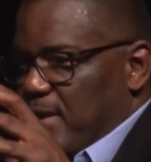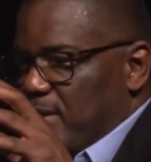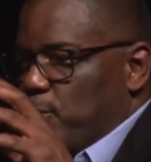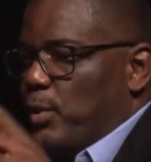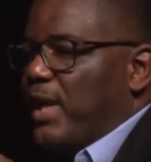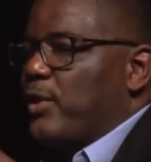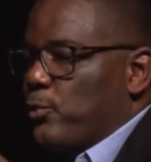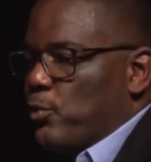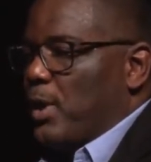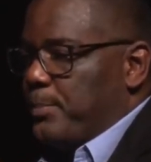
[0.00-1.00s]
is what I
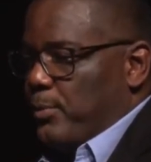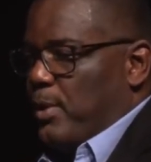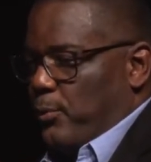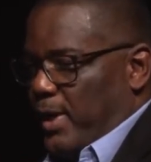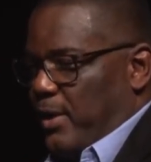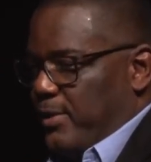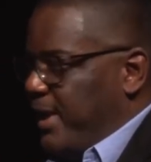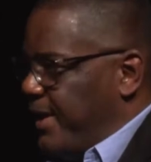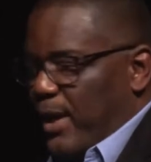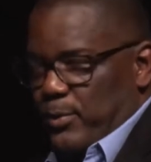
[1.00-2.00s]
grew up around,
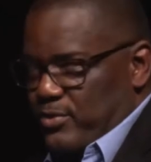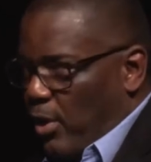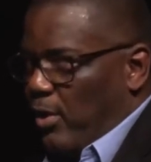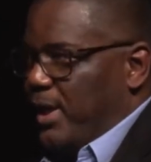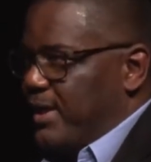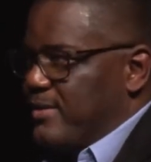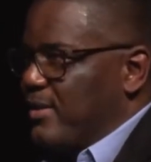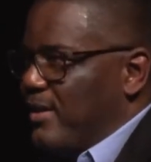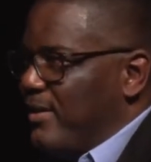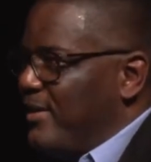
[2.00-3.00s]
and that was all I
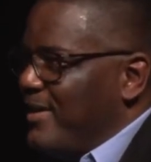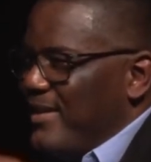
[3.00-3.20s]
saw,